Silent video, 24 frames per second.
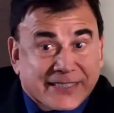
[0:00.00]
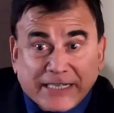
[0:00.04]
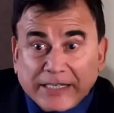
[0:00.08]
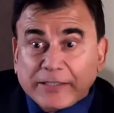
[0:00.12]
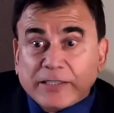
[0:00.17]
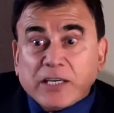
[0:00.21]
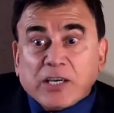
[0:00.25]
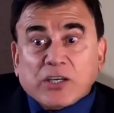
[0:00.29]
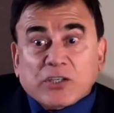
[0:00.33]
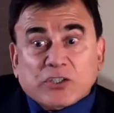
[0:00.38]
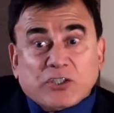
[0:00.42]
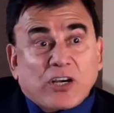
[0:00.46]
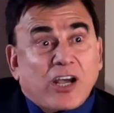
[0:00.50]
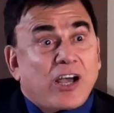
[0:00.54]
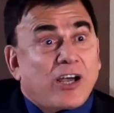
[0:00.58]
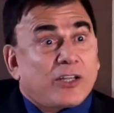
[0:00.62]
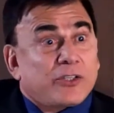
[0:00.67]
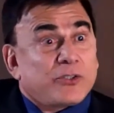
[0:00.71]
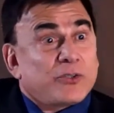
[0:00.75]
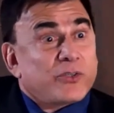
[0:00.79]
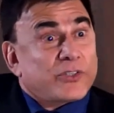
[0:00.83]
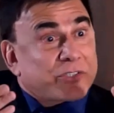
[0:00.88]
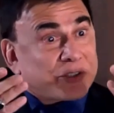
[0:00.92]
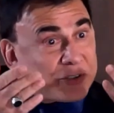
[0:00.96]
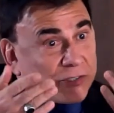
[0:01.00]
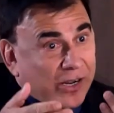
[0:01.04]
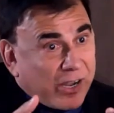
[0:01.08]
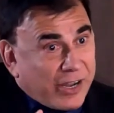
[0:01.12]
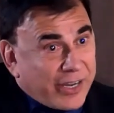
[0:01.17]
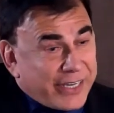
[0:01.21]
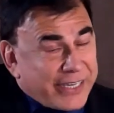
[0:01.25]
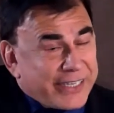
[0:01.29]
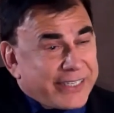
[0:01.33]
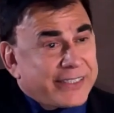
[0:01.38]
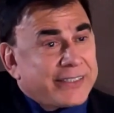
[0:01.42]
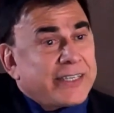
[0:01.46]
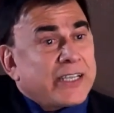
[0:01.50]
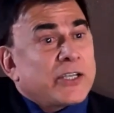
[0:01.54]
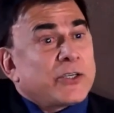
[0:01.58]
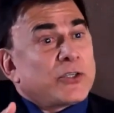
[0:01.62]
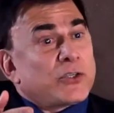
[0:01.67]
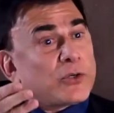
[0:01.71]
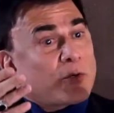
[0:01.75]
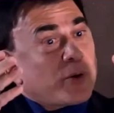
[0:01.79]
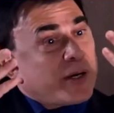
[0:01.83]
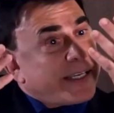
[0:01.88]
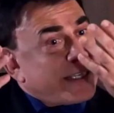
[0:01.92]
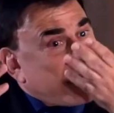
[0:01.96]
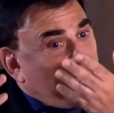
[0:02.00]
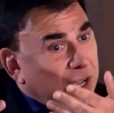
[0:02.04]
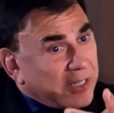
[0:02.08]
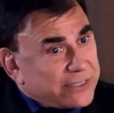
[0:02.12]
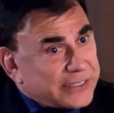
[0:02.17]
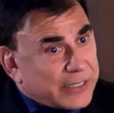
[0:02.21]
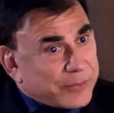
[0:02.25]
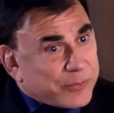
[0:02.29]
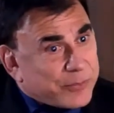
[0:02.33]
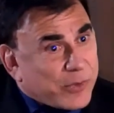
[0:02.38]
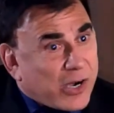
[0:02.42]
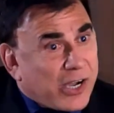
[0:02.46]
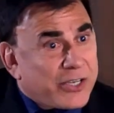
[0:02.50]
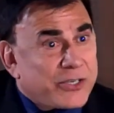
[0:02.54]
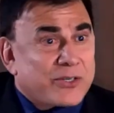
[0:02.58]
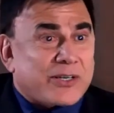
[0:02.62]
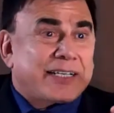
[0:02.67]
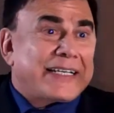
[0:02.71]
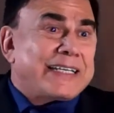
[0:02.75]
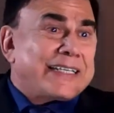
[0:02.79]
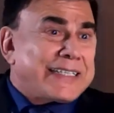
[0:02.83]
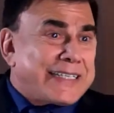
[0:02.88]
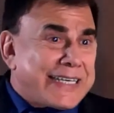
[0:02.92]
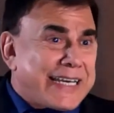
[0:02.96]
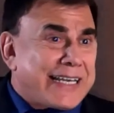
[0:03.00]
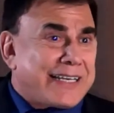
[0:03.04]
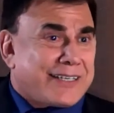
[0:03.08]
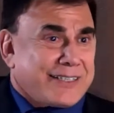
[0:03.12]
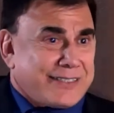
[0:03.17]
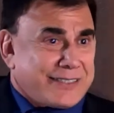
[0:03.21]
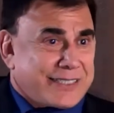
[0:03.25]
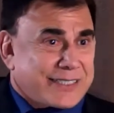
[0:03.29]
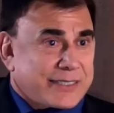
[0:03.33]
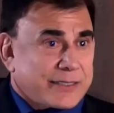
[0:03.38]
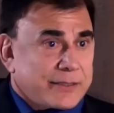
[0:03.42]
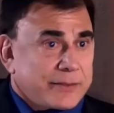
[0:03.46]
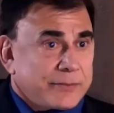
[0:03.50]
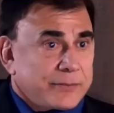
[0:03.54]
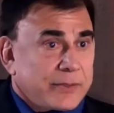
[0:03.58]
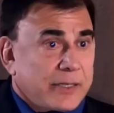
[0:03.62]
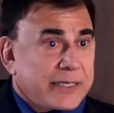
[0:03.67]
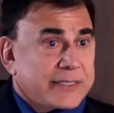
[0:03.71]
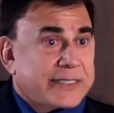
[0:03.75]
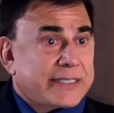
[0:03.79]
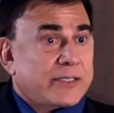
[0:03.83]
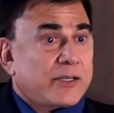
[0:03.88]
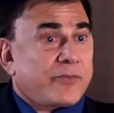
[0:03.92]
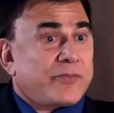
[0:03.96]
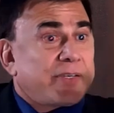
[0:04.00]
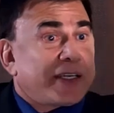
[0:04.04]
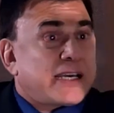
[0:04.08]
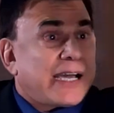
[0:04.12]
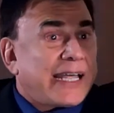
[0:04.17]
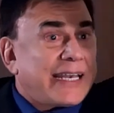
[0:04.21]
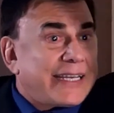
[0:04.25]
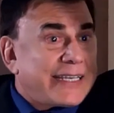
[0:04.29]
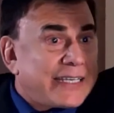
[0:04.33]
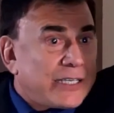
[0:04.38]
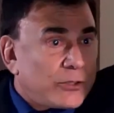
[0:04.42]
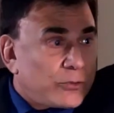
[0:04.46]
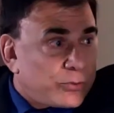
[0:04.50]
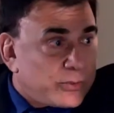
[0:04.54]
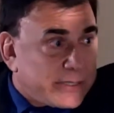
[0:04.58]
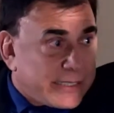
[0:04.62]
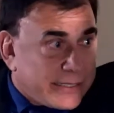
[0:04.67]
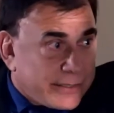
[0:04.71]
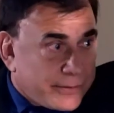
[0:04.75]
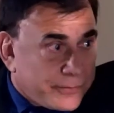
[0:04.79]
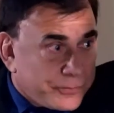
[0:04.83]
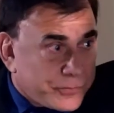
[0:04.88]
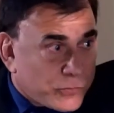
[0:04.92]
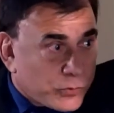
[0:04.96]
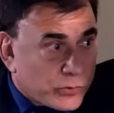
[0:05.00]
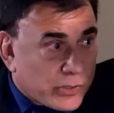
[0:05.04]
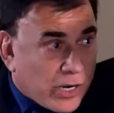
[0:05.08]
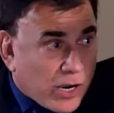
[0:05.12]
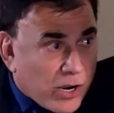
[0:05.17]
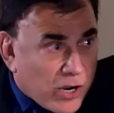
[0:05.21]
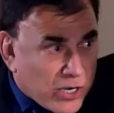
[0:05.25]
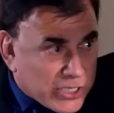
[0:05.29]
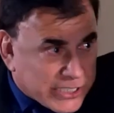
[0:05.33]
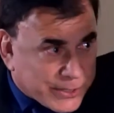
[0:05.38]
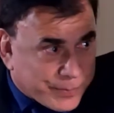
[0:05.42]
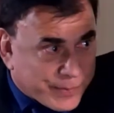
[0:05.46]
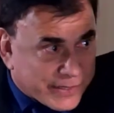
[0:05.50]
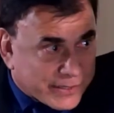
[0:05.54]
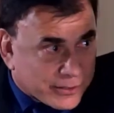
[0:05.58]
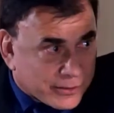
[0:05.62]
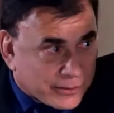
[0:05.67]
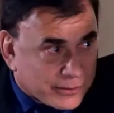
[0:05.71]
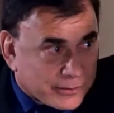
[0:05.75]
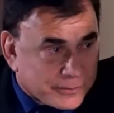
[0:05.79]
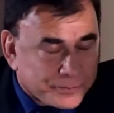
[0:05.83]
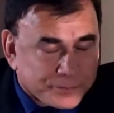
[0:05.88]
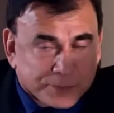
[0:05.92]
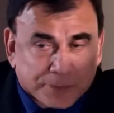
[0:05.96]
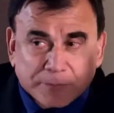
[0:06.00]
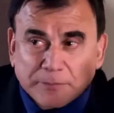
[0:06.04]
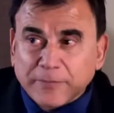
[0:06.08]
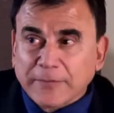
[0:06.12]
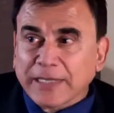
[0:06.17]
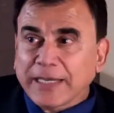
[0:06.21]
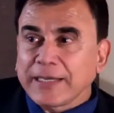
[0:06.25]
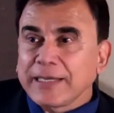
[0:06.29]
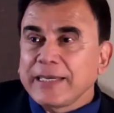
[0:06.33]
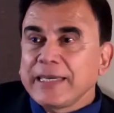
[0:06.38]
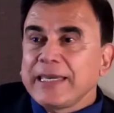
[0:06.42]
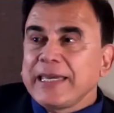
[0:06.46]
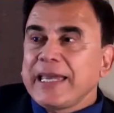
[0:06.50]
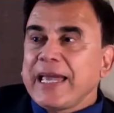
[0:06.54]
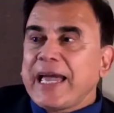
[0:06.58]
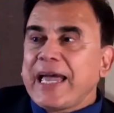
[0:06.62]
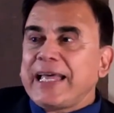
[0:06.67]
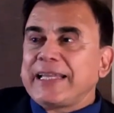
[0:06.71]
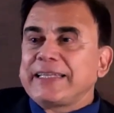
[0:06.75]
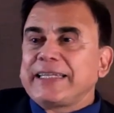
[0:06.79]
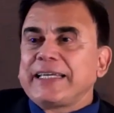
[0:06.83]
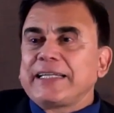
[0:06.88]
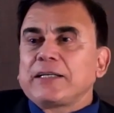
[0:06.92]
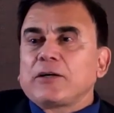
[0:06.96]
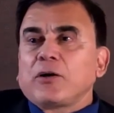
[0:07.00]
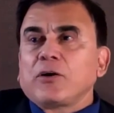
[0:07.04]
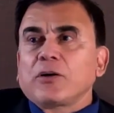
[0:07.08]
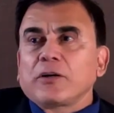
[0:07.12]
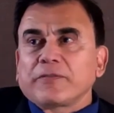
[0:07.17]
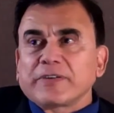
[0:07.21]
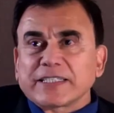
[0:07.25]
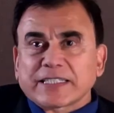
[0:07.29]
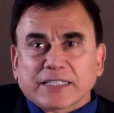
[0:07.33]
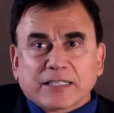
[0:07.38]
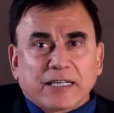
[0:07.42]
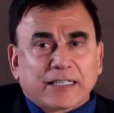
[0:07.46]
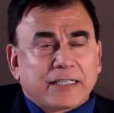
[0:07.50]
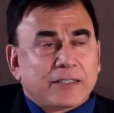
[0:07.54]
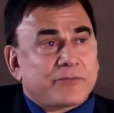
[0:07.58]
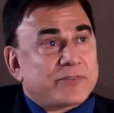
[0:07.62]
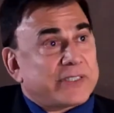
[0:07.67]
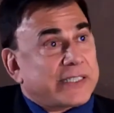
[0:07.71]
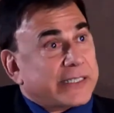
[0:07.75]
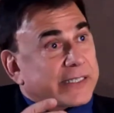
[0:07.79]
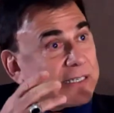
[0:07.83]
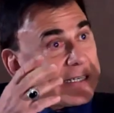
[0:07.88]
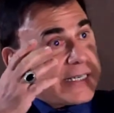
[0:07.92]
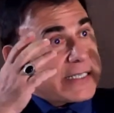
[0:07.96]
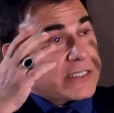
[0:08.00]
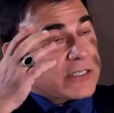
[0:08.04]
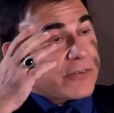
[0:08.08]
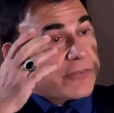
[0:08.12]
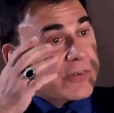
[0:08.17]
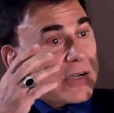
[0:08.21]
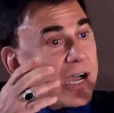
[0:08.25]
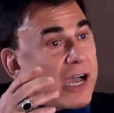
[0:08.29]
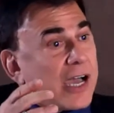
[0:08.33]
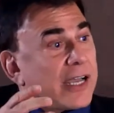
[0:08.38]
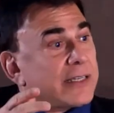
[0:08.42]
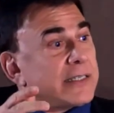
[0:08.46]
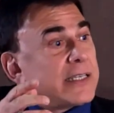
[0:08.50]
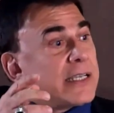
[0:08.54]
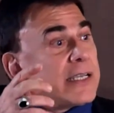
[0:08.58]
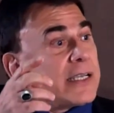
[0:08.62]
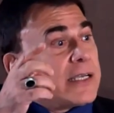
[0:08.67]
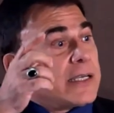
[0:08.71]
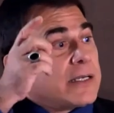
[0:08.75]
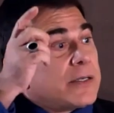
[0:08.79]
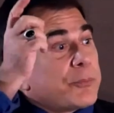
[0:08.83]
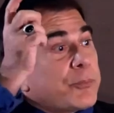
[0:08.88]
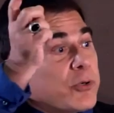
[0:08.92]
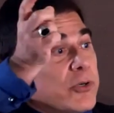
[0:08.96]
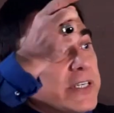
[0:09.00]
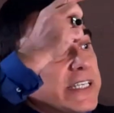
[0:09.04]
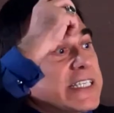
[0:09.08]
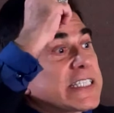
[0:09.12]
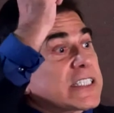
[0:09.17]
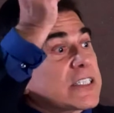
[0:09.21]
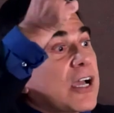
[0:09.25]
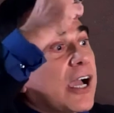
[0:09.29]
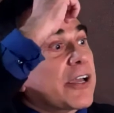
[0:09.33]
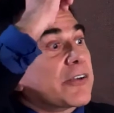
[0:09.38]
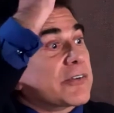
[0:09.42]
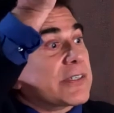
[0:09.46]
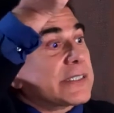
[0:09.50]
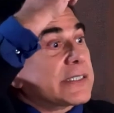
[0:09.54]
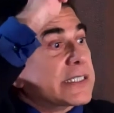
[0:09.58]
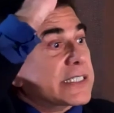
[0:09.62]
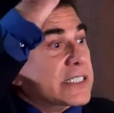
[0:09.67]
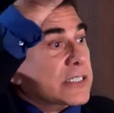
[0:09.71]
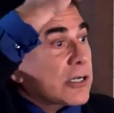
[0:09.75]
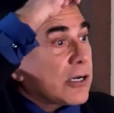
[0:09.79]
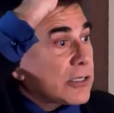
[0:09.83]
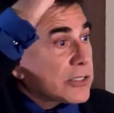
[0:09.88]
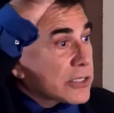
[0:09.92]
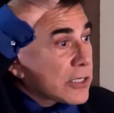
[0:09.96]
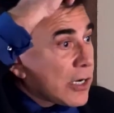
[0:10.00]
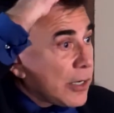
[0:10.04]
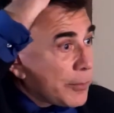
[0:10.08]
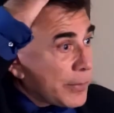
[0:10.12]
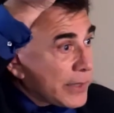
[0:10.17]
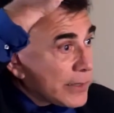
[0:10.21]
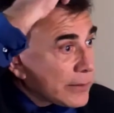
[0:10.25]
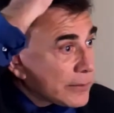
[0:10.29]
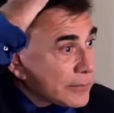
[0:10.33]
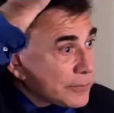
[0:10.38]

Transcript: Says, Shawn, you're crying, you're going 100 miles, you're going to kill us. I said, no, we got to get to the hospital. And then all of a sudden, with the grace of God, police siren starts coming.